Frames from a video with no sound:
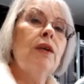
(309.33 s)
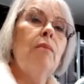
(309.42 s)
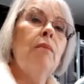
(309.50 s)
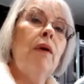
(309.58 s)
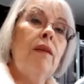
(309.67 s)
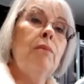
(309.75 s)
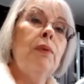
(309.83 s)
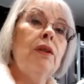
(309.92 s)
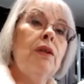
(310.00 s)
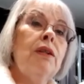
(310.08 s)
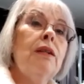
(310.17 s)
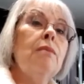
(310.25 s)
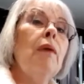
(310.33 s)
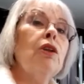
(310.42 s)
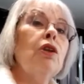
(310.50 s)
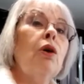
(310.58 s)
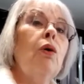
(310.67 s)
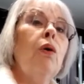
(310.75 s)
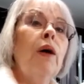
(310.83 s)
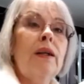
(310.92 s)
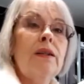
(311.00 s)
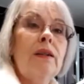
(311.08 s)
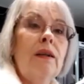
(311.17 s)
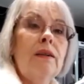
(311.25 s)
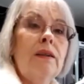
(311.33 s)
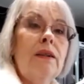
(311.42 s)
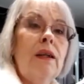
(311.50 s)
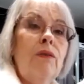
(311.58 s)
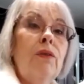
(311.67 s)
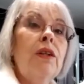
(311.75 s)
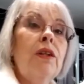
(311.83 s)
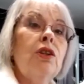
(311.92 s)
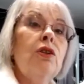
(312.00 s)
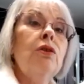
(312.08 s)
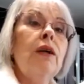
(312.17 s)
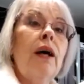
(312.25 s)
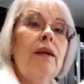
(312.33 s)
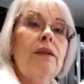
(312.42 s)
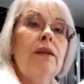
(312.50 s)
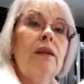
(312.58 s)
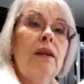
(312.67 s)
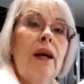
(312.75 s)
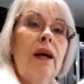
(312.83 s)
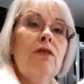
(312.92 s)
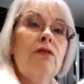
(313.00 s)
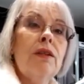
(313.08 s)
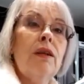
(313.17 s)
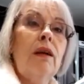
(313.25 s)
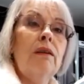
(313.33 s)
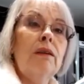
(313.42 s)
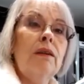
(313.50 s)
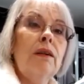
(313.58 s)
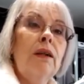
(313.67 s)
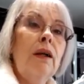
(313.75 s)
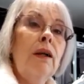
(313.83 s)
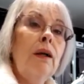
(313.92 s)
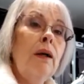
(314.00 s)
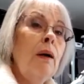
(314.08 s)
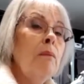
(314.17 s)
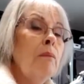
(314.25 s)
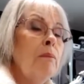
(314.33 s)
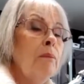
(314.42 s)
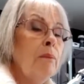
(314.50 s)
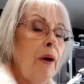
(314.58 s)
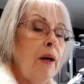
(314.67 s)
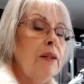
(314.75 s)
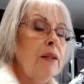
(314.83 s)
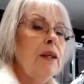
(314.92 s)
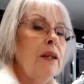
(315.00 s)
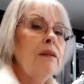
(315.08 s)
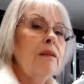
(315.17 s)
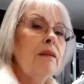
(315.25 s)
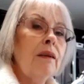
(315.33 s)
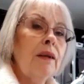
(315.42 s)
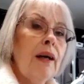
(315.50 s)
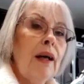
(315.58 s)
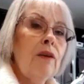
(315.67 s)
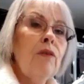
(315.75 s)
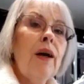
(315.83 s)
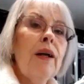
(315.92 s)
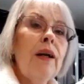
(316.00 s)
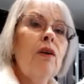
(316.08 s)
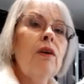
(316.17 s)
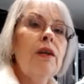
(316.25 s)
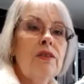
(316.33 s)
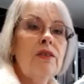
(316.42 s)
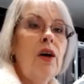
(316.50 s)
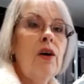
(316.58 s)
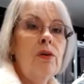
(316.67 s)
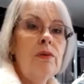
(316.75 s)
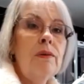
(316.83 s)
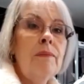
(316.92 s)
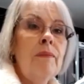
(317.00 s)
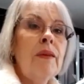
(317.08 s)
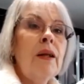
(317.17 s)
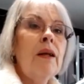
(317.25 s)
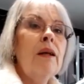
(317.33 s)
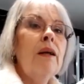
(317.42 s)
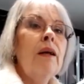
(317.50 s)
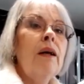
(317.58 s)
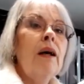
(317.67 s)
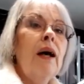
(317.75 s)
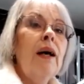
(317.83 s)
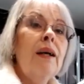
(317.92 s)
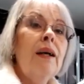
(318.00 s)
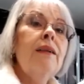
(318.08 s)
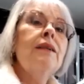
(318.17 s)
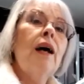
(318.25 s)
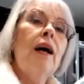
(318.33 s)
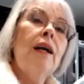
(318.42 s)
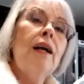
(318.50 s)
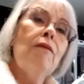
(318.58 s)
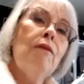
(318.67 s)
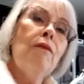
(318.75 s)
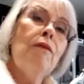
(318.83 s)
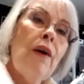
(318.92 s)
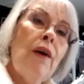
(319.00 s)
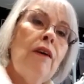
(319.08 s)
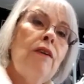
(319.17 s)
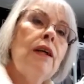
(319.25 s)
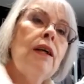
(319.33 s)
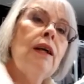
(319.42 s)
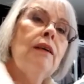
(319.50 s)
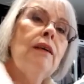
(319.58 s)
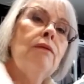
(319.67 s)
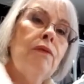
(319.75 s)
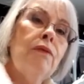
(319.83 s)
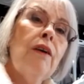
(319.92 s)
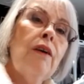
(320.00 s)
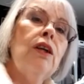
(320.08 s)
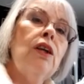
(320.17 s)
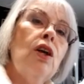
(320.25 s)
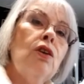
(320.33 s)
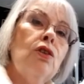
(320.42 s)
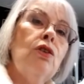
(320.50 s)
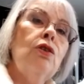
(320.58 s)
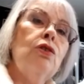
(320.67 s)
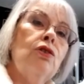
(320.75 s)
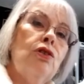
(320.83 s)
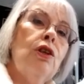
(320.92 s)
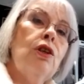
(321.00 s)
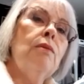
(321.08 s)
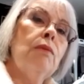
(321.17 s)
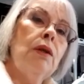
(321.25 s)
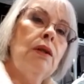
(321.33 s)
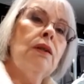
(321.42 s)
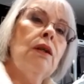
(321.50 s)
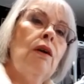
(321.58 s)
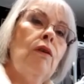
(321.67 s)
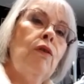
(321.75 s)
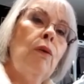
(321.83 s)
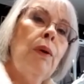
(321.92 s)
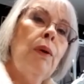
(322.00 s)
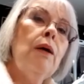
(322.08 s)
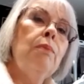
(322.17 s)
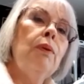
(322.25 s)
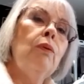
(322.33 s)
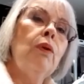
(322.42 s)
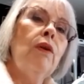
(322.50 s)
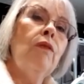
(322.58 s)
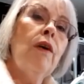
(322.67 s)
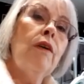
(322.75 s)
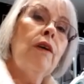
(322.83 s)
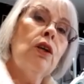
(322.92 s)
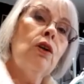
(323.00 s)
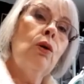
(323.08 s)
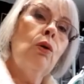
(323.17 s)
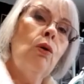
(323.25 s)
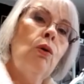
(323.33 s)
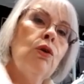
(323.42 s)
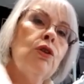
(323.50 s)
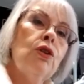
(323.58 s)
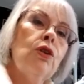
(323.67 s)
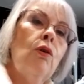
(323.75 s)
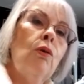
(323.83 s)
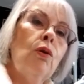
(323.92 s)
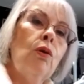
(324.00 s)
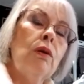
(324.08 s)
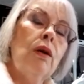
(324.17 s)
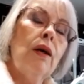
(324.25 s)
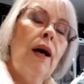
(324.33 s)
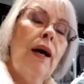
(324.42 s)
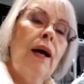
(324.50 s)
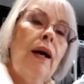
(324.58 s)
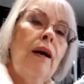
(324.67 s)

method because it's much quicker delivery to get to the end result. But galvanic on its own is a very, very good treatment for people with very coarse or hair,